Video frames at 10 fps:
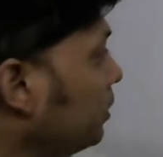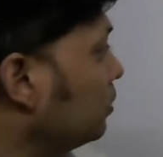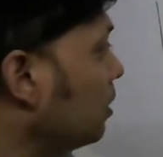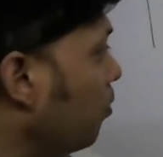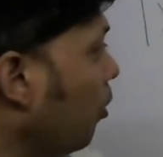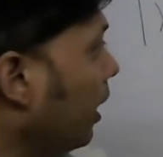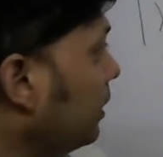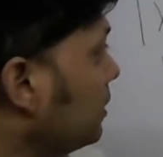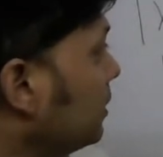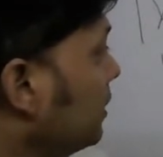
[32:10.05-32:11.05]
to the point
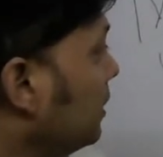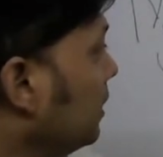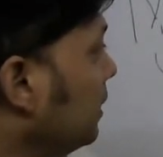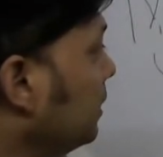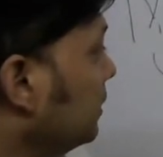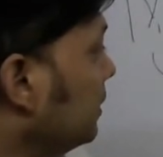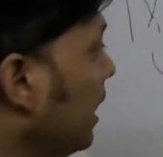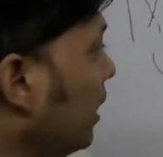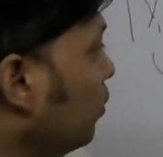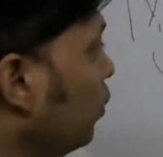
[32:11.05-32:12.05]

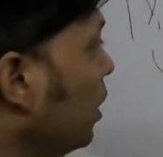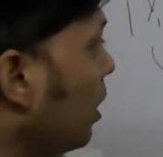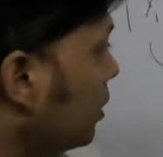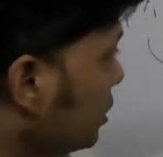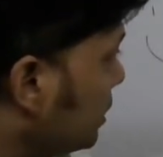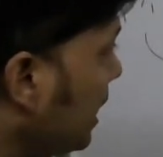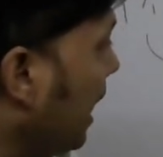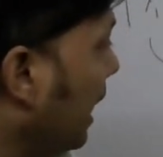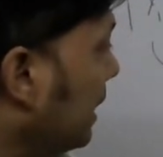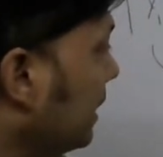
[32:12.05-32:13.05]
that we
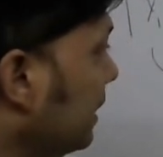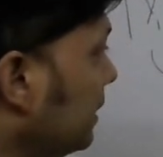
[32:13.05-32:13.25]
understand